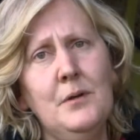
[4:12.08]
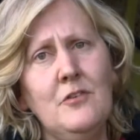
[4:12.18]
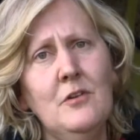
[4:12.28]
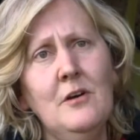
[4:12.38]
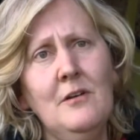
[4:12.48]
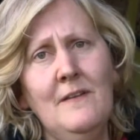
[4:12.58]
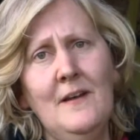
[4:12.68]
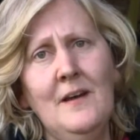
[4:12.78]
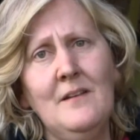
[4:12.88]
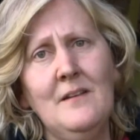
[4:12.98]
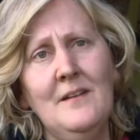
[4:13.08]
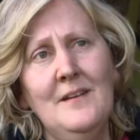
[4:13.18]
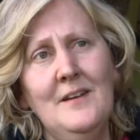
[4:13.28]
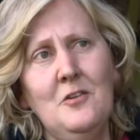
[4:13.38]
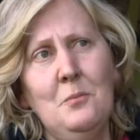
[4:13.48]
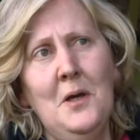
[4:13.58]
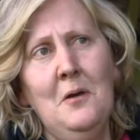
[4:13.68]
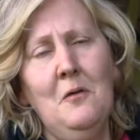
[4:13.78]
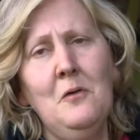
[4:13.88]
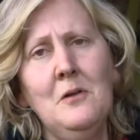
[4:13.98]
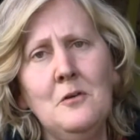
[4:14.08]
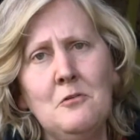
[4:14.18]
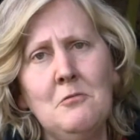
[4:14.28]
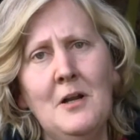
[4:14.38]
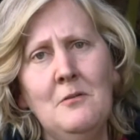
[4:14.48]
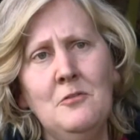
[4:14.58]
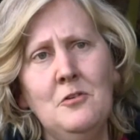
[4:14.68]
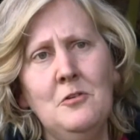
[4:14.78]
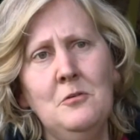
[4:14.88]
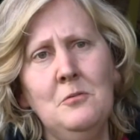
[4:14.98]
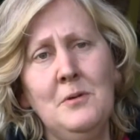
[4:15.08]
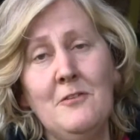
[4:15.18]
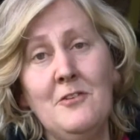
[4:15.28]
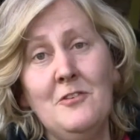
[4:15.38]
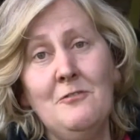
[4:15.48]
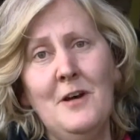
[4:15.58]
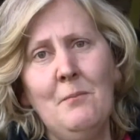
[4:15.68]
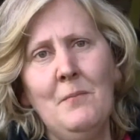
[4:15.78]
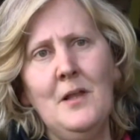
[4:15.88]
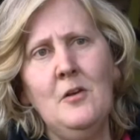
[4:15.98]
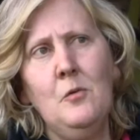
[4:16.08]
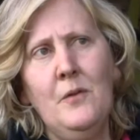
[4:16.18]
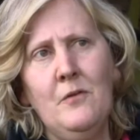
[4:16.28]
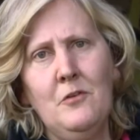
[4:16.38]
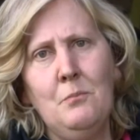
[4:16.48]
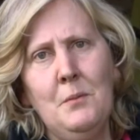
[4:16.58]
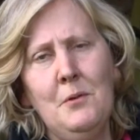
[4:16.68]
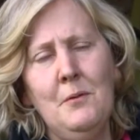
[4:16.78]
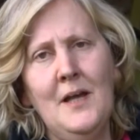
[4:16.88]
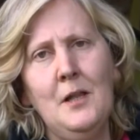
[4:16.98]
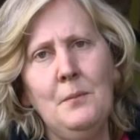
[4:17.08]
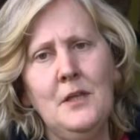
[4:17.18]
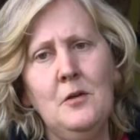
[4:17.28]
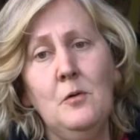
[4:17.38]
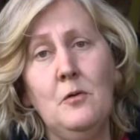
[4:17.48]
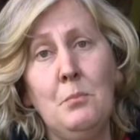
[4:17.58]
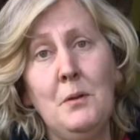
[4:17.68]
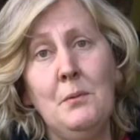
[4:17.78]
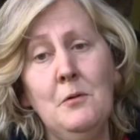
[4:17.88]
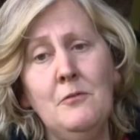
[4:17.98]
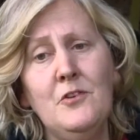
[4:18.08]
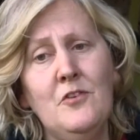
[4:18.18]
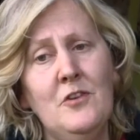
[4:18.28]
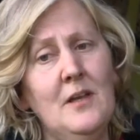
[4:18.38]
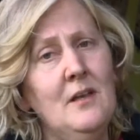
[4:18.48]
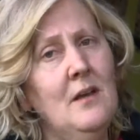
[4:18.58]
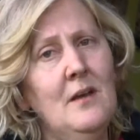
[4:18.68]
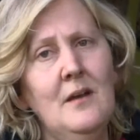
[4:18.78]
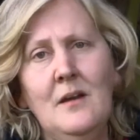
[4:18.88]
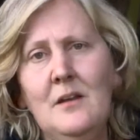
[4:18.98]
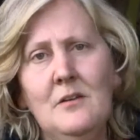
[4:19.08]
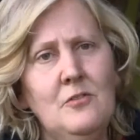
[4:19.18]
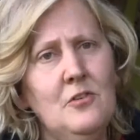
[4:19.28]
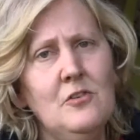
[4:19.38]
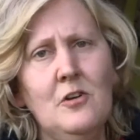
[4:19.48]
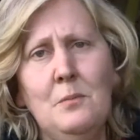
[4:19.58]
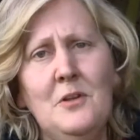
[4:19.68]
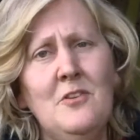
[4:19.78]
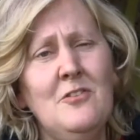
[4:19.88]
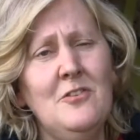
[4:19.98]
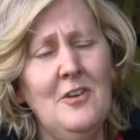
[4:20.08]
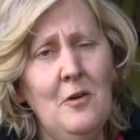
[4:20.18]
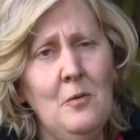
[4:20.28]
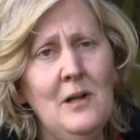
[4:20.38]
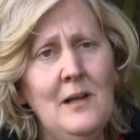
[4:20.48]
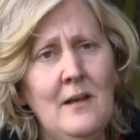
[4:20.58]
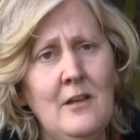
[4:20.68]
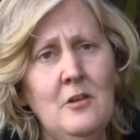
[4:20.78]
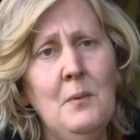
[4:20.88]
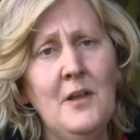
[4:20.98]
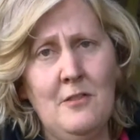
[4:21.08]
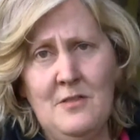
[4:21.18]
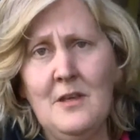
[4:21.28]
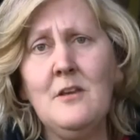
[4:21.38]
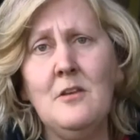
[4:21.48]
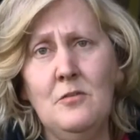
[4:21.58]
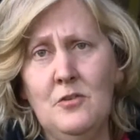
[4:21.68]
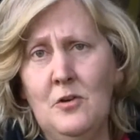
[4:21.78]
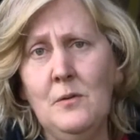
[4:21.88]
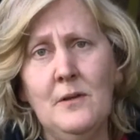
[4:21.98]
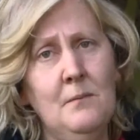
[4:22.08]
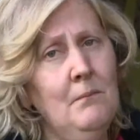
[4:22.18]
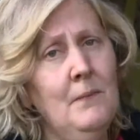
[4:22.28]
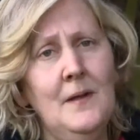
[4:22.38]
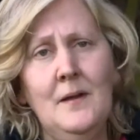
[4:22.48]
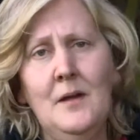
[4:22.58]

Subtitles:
But it's not only that. It's about all those around you, whether it's your family or whether it's people who are helping you or people who are visiting. You've just got to be so clear. You might think you've told them,